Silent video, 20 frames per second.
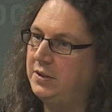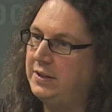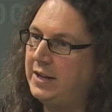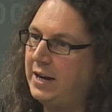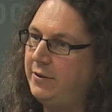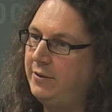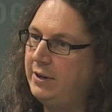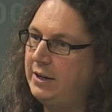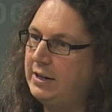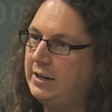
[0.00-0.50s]

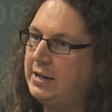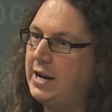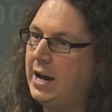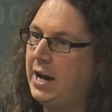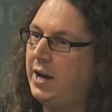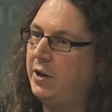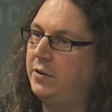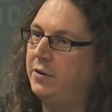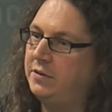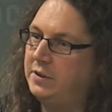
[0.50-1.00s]
directly
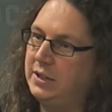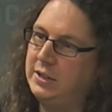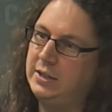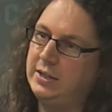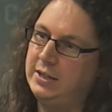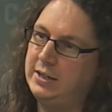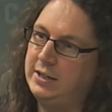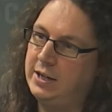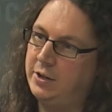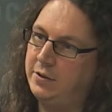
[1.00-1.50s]
out of
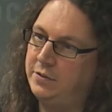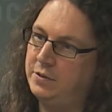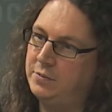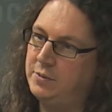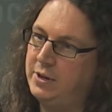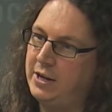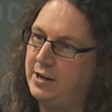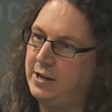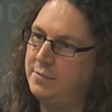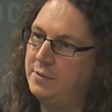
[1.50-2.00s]
taking it out of the
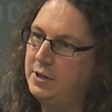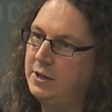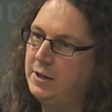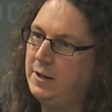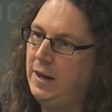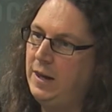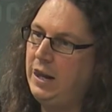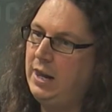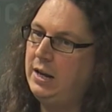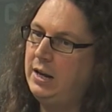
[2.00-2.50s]
web,
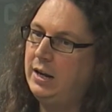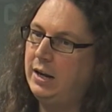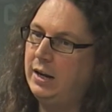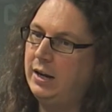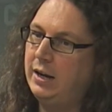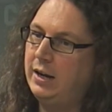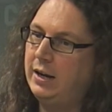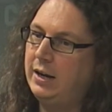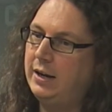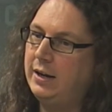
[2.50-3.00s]

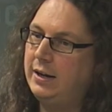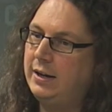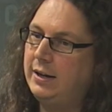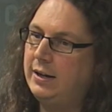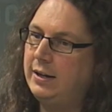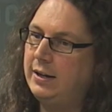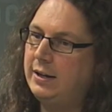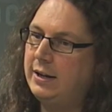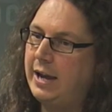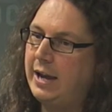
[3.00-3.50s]

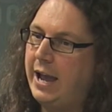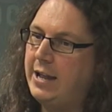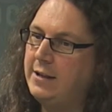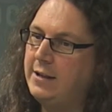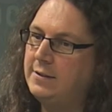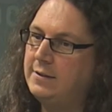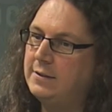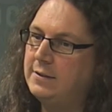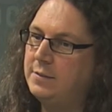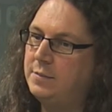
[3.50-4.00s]

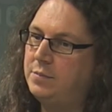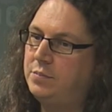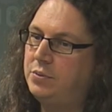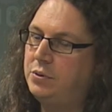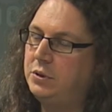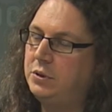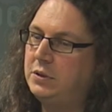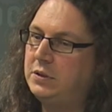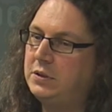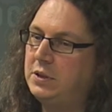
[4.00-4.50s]
and
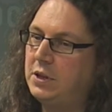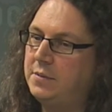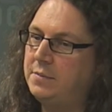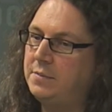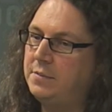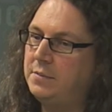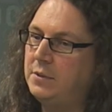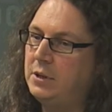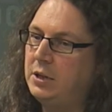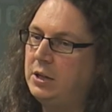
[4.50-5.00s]
put
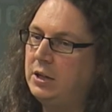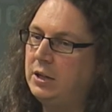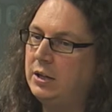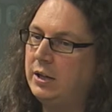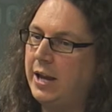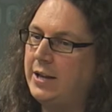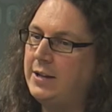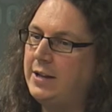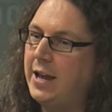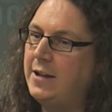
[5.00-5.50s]
some
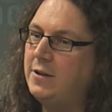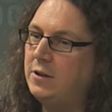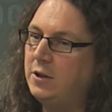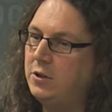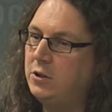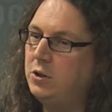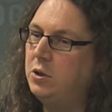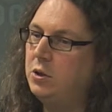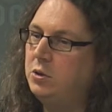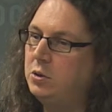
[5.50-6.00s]
and
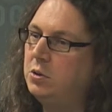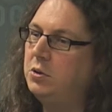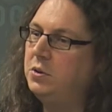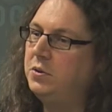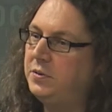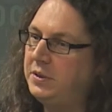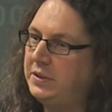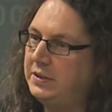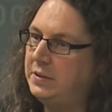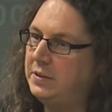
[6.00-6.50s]

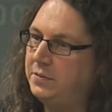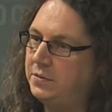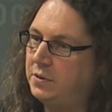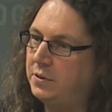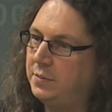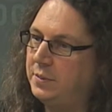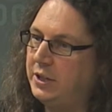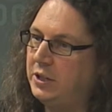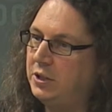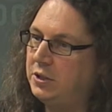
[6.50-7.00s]
use this
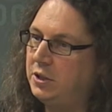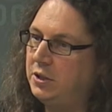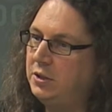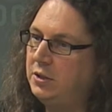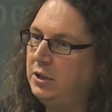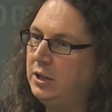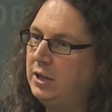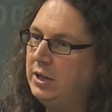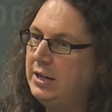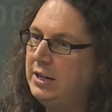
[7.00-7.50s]

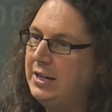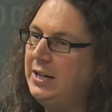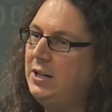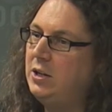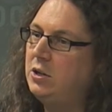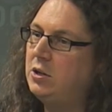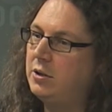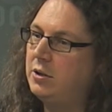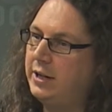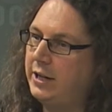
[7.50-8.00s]
information
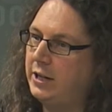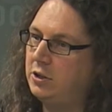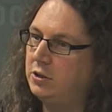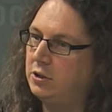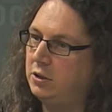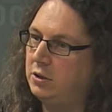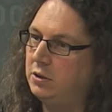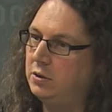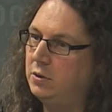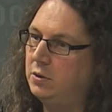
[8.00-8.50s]
in
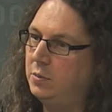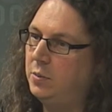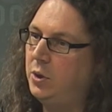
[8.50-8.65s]
connection.